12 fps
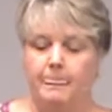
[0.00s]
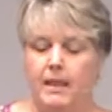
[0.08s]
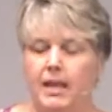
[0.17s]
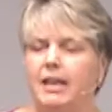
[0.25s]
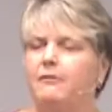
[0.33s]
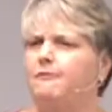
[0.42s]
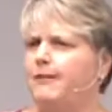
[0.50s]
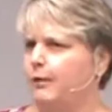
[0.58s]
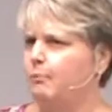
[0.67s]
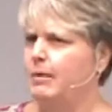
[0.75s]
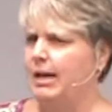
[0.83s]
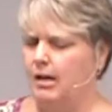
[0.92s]
He
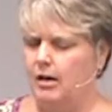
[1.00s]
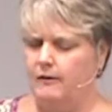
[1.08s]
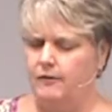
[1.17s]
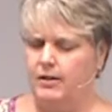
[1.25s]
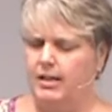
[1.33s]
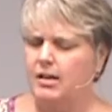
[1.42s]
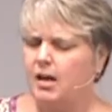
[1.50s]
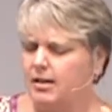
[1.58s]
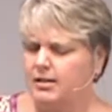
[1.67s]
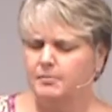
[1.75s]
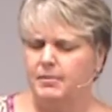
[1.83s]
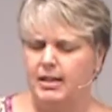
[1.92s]
felt my offer. He
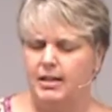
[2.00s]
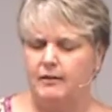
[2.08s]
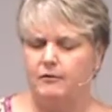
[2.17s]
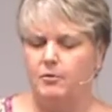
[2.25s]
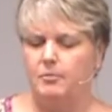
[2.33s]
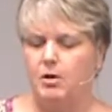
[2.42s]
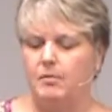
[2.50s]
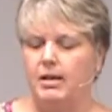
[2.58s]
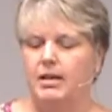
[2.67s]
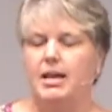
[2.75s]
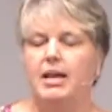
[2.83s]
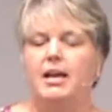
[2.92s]
contemplated it for a
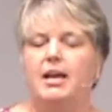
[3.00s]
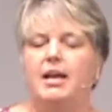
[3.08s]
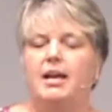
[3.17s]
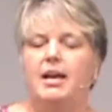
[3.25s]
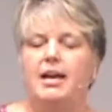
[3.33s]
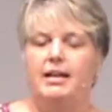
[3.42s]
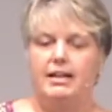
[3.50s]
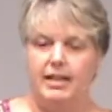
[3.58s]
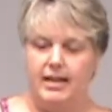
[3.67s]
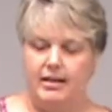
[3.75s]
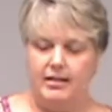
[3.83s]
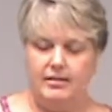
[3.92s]
moment, and he
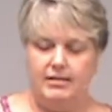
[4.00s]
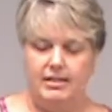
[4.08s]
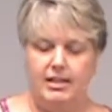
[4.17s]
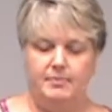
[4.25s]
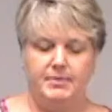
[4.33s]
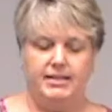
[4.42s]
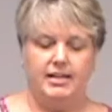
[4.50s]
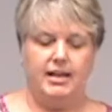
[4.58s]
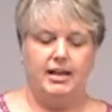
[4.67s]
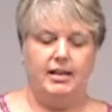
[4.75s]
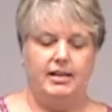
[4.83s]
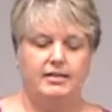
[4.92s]
let out a deep
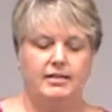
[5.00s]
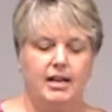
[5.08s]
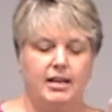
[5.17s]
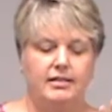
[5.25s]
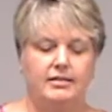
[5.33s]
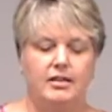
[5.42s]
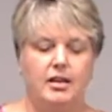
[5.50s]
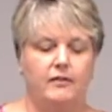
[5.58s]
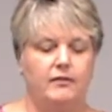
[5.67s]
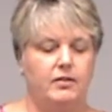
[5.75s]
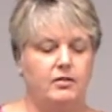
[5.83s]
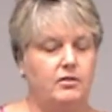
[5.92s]
sigh. His eyes
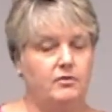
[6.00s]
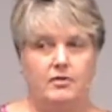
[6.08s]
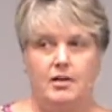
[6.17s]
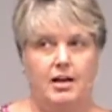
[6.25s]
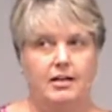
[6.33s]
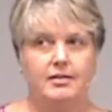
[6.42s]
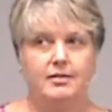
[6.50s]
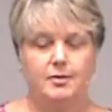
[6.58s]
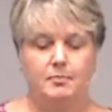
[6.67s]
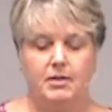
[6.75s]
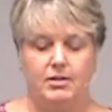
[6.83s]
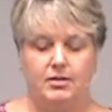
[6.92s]
softened, not in
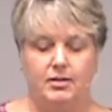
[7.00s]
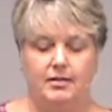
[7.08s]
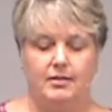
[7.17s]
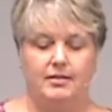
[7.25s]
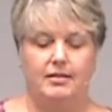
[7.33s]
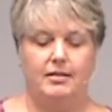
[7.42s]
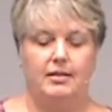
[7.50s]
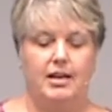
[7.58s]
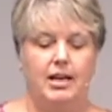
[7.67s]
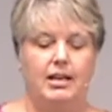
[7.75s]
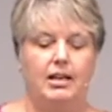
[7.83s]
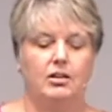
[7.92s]
submission,
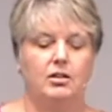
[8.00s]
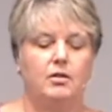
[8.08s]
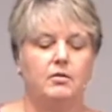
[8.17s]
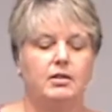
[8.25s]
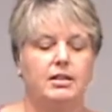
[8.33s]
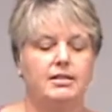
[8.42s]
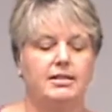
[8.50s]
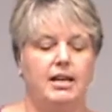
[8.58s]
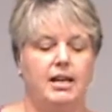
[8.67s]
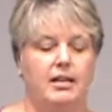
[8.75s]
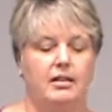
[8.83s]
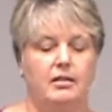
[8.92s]
and he lowered his
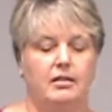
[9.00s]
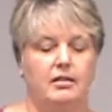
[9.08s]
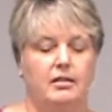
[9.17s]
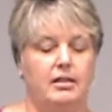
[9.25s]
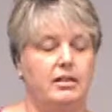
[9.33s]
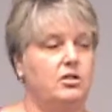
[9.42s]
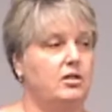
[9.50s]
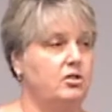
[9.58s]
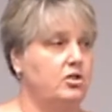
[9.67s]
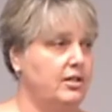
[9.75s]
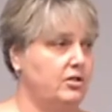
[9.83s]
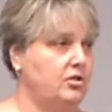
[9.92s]
head in a
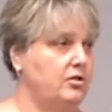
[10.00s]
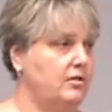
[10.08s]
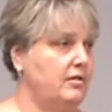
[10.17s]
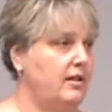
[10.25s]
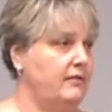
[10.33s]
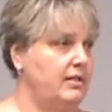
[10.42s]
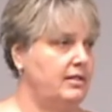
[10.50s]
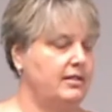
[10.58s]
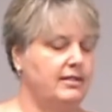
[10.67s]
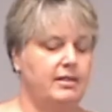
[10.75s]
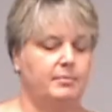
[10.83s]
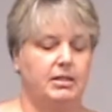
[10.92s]
gesture of his
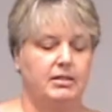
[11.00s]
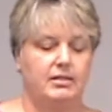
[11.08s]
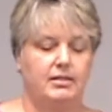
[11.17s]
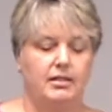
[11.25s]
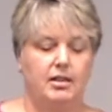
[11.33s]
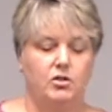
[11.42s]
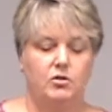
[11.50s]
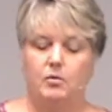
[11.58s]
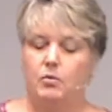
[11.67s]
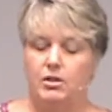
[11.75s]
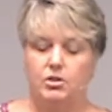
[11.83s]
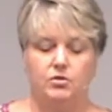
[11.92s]
acceptance. So I
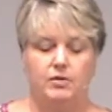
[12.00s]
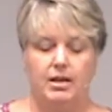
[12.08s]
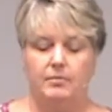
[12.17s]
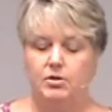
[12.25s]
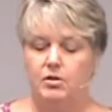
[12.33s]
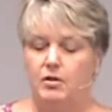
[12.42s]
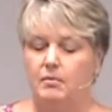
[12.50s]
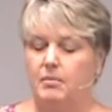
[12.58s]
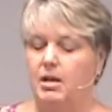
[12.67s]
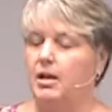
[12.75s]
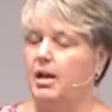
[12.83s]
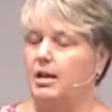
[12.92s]
walked straight up to him.
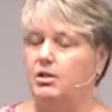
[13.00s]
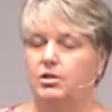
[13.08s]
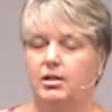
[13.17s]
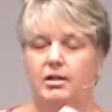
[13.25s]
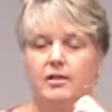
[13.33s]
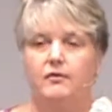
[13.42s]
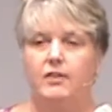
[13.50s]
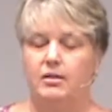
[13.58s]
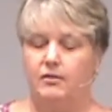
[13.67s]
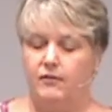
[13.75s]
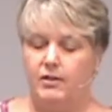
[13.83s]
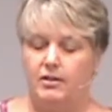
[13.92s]
I gently fit
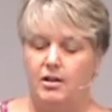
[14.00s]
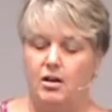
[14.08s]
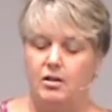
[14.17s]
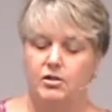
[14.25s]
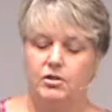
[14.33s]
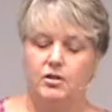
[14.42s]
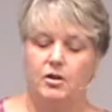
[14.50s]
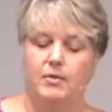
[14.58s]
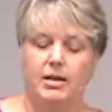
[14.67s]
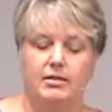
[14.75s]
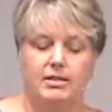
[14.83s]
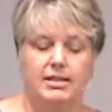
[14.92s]
the halter
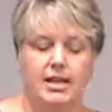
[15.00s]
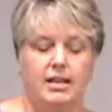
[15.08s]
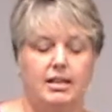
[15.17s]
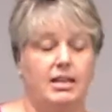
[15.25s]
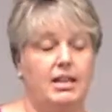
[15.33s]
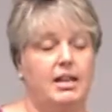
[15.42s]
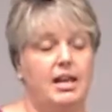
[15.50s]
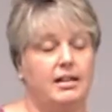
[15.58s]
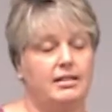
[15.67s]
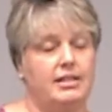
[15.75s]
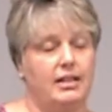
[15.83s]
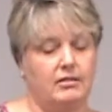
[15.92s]
around his head, and he
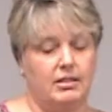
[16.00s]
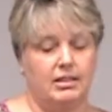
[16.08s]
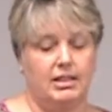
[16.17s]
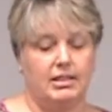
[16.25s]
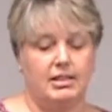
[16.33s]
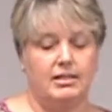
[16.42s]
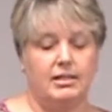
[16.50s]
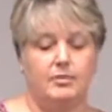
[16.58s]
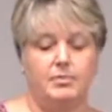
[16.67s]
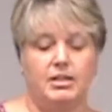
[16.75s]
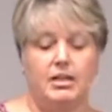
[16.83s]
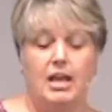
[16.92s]
exhaled and licked his
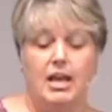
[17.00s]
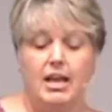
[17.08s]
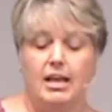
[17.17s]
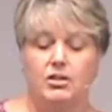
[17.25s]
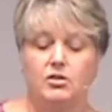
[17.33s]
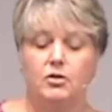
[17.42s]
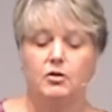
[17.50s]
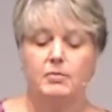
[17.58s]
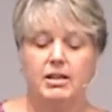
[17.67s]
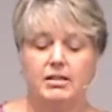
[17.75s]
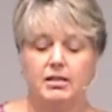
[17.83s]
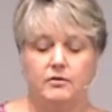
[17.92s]
lips. And I turned
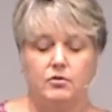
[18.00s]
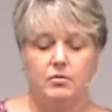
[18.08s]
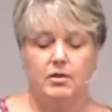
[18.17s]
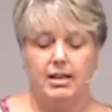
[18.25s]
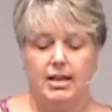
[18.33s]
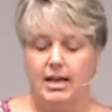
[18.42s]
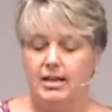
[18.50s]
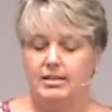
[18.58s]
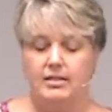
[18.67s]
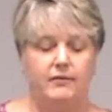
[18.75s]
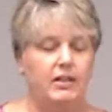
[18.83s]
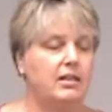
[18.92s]
myself toward the gate as
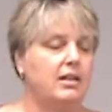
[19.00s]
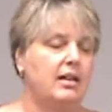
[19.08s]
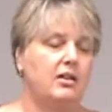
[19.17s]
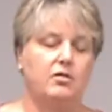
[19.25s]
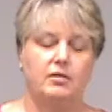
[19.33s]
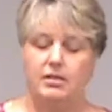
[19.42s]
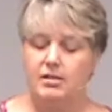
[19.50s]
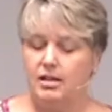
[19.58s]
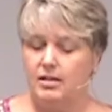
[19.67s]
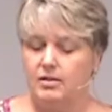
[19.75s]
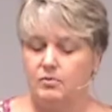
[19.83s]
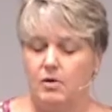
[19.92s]
if he and I had already done
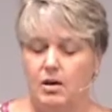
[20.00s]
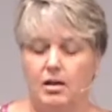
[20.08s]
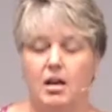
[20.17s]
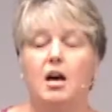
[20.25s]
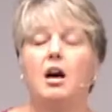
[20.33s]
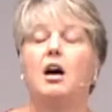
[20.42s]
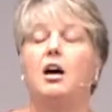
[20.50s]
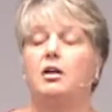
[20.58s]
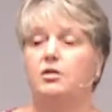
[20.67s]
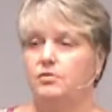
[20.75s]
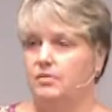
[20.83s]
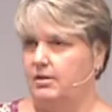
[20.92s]
this walk
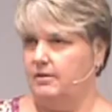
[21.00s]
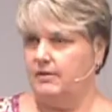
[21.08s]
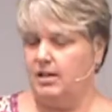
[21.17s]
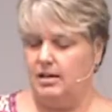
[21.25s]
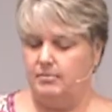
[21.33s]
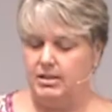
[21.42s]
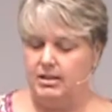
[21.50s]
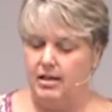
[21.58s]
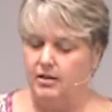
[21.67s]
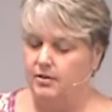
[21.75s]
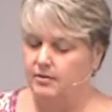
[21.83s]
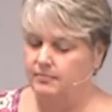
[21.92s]
hundreds of times together.